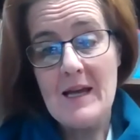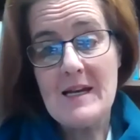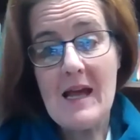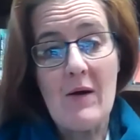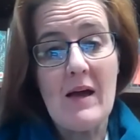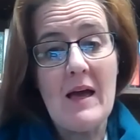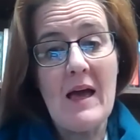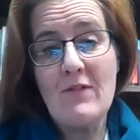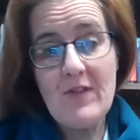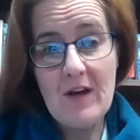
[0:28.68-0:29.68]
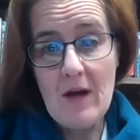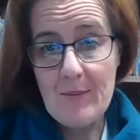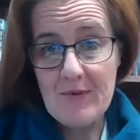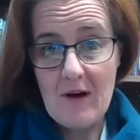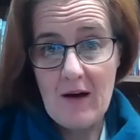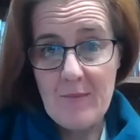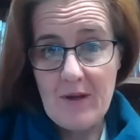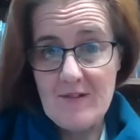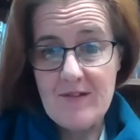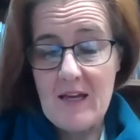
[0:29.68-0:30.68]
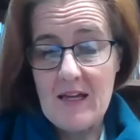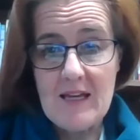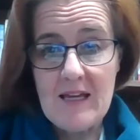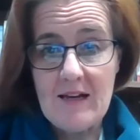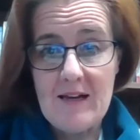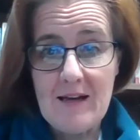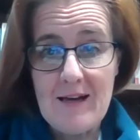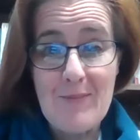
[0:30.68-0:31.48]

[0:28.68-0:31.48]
Now, everything I'm going to say here